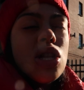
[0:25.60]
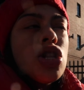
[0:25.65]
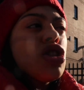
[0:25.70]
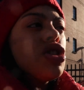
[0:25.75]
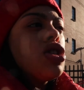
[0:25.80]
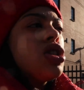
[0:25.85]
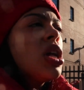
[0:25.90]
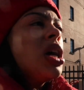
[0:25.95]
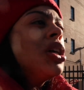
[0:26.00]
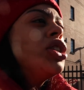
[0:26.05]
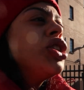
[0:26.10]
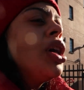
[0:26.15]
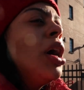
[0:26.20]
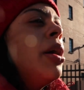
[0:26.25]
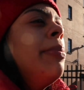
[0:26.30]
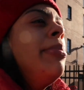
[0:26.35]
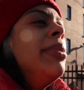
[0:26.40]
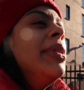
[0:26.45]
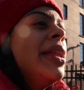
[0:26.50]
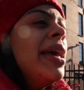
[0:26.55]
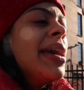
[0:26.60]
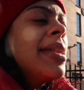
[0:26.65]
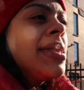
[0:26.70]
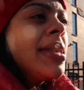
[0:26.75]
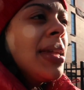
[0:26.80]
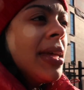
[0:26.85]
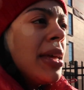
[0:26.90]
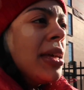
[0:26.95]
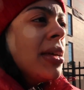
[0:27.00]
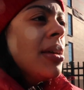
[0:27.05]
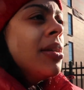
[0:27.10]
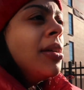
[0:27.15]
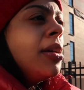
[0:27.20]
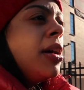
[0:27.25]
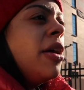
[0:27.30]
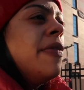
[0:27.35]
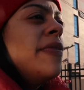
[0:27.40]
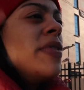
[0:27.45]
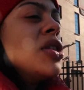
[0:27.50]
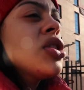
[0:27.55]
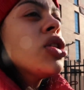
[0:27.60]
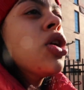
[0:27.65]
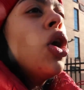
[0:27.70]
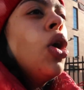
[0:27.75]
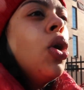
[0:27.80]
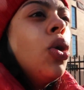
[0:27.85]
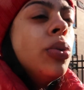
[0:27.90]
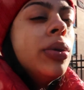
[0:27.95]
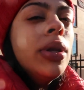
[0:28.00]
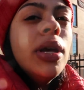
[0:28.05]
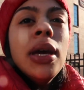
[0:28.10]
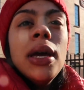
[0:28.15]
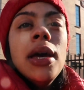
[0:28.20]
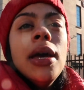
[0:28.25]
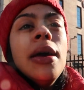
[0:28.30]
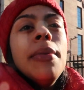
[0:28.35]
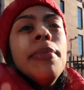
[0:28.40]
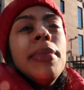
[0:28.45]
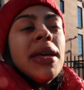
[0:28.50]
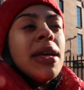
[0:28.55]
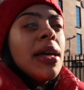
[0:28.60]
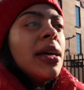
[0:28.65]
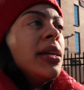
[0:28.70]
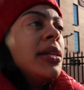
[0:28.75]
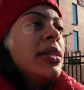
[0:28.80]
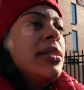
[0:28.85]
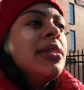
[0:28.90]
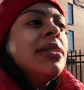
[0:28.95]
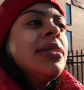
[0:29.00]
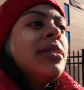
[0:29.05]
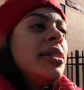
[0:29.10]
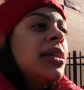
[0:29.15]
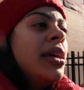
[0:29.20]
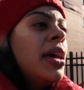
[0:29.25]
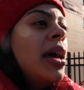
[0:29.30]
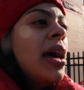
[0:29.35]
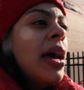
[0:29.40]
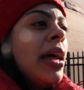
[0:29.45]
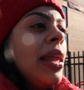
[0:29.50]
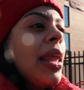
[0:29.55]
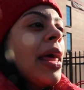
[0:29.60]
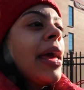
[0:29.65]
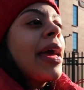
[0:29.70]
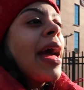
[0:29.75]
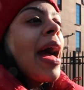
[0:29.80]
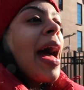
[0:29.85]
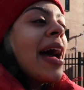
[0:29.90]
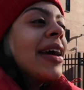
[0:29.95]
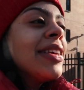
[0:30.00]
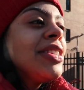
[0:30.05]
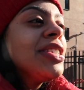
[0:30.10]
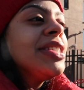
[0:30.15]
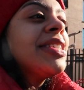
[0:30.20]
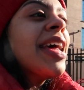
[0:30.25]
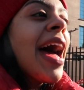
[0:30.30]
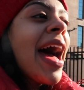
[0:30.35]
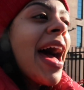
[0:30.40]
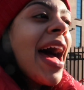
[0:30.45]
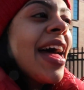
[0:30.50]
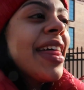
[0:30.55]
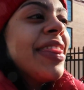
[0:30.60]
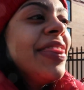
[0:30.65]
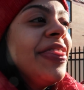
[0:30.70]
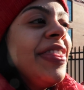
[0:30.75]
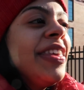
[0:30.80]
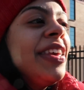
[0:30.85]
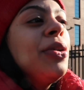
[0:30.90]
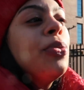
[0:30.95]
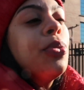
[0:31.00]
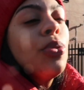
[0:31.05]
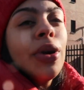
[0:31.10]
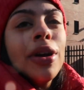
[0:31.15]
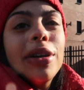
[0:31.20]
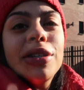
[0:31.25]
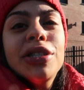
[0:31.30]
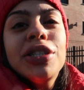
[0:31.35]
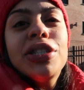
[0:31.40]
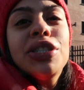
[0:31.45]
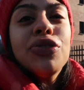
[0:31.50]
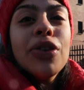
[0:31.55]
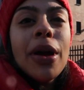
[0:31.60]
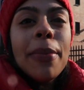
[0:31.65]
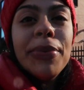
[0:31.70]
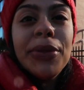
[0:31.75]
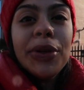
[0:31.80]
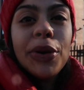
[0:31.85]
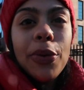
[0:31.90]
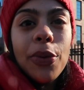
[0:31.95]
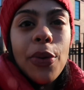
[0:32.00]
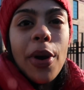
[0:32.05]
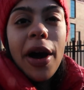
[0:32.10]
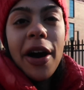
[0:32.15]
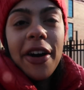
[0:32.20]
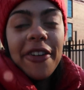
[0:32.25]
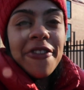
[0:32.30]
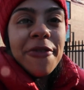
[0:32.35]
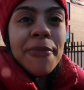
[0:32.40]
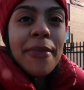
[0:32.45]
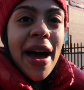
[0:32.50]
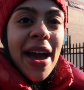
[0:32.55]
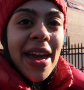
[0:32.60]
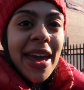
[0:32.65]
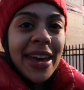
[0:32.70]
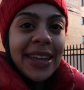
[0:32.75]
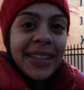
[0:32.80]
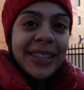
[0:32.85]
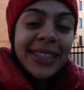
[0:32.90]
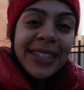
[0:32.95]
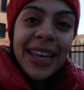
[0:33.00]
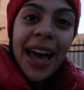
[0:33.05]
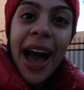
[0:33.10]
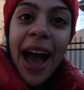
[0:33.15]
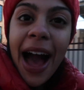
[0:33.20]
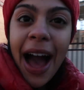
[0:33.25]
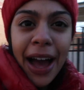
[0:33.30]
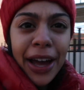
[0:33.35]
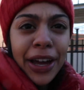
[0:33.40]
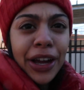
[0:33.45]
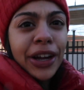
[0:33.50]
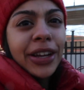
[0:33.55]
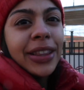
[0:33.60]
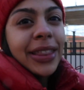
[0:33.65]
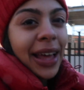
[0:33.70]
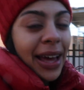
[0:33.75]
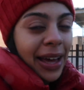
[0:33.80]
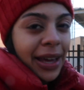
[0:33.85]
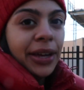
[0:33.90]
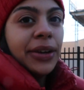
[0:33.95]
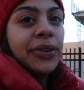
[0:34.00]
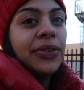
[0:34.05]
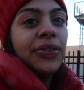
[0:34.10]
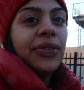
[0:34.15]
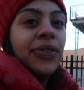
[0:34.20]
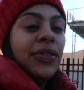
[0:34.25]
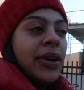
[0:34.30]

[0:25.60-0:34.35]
is such a blessing of its own because like I just had the worst strep throat of my entire life